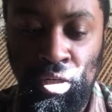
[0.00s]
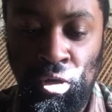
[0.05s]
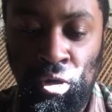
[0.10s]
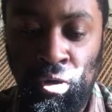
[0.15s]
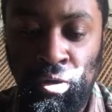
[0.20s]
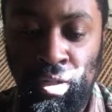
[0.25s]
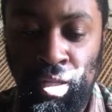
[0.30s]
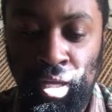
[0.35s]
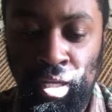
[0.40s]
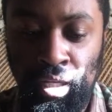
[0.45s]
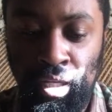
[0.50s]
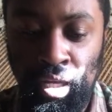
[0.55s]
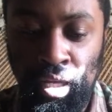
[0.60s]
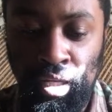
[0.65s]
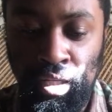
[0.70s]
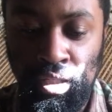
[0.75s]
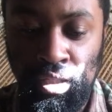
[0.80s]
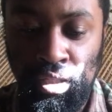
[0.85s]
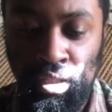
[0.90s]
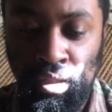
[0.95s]
all thy
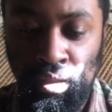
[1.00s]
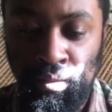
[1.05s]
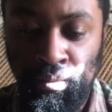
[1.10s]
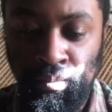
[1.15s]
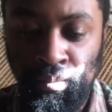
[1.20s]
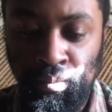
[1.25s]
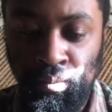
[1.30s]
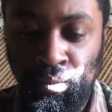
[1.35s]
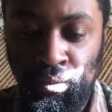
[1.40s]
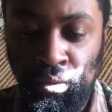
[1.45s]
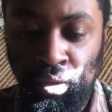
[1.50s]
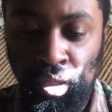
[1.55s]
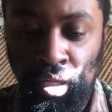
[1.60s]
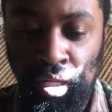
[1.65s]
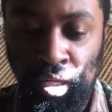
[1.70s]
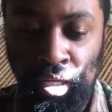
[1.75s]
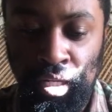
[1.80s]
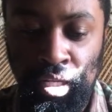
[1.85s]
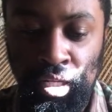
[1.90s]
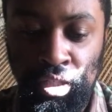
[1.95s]
gates.
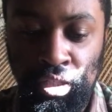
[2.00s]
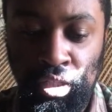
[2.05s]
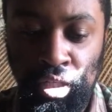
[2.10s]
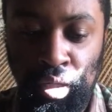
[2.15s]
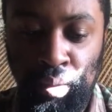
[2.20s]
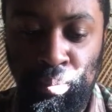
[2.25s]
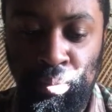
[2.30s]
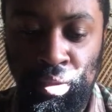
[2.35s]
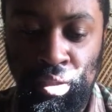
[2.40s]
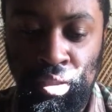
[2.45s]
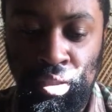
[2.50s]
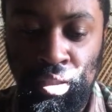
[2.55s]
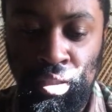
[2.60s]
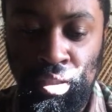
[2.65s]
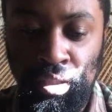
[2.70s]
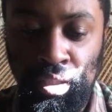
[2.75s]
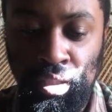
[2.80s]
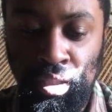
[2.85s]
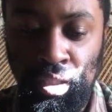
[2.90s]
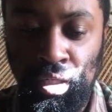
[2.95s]
And he shall
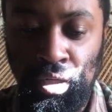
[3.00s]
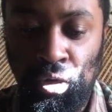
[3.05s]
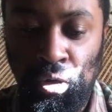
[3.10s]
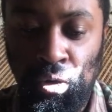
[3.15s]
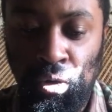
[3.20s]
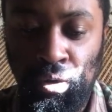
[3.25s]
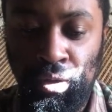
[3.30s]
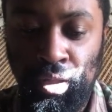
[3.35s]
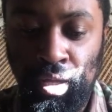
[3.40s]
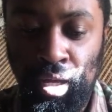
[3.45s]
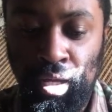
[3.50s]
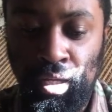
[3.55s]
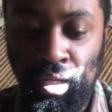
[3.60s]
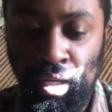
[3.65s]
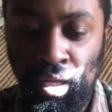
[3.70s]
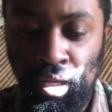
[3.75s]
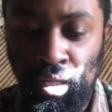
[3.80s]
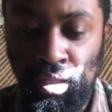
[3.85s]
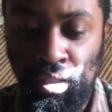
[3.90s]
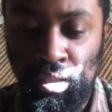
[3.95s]
besiege thee in all thy
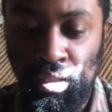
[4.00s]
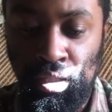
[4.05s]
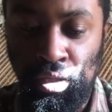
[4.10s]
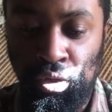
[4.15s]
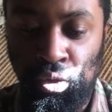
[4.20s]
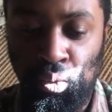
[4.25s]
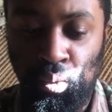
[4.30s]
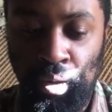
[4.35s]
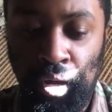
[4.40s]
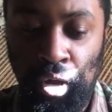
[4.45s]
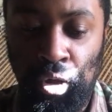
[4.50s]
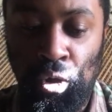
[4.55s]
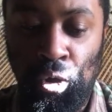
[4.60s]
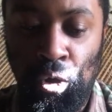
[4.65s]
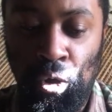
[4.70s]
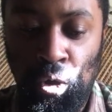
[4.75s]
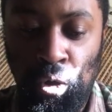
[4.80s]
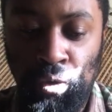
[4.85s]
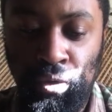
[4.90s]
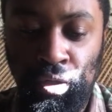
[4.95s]
gates throughout
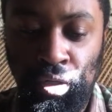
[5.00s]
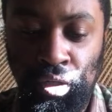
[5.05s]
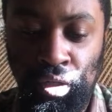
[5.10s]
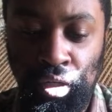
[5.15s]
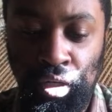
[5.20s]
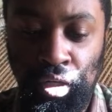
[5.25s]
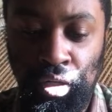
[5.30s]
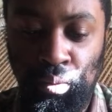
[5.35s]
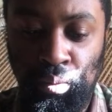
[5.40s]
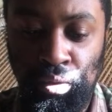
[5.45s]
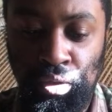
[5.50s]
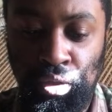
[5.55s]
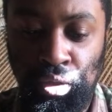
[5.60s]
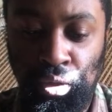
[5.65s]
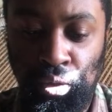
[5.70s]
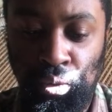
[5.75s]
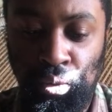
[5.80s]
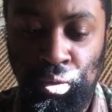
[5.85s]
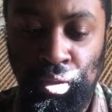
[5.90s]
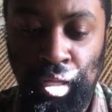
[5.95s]
all the land which the
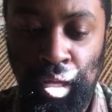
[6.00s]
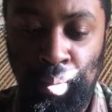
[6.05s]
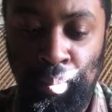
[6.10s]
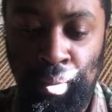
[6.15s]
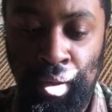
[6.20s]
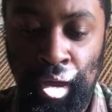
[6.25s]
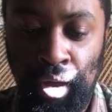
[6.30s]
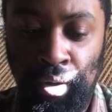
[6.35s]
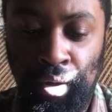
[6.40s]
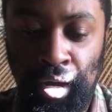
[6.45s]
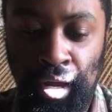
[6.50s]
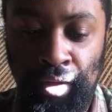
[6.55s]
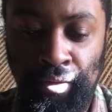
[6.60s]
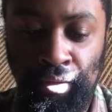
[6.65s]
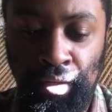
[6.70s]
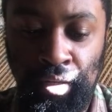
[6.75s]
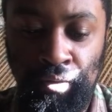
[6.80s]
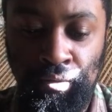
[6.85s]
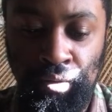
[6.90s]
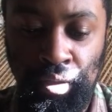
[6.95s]
Lord thy power
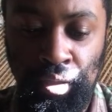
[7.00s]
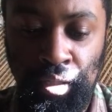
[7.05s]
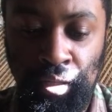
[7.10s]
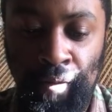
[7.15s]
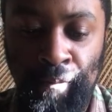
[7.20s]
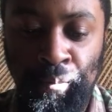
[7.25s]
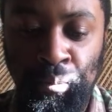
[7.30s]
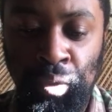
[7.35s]
hath given thee.